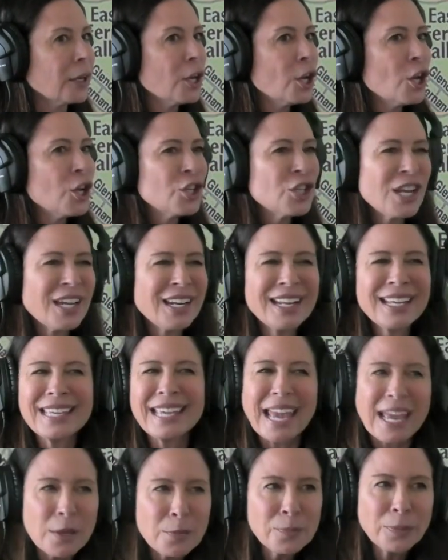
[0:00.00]
Incredible. She had
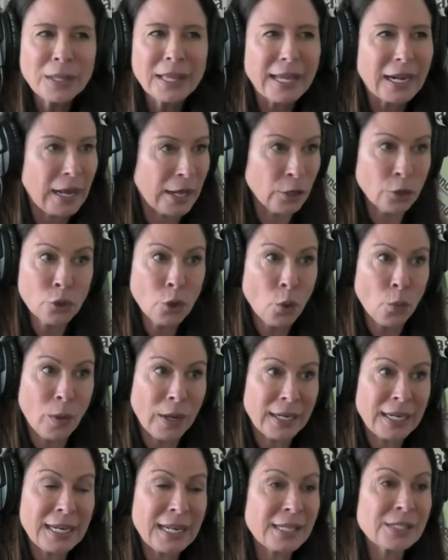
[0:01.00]
a game plan. I don't know
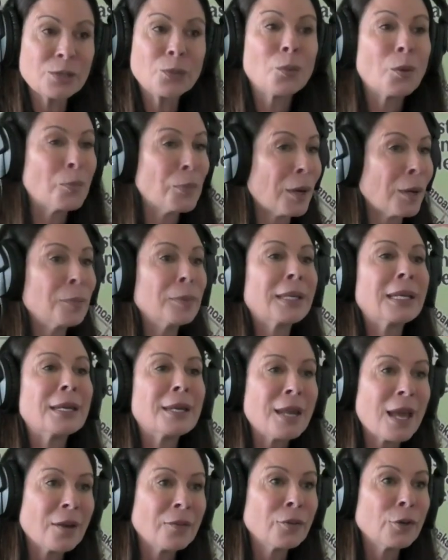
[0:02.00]
what it is and we'll probably
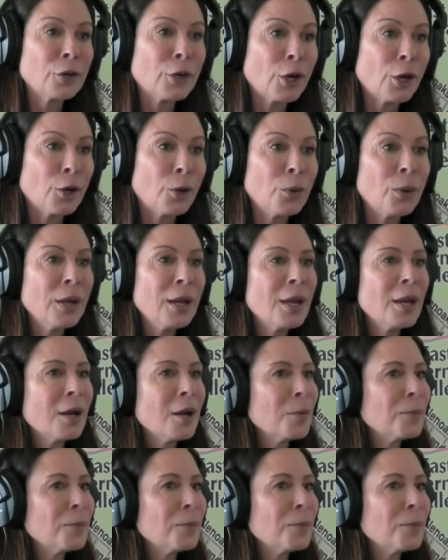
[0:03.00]
never know.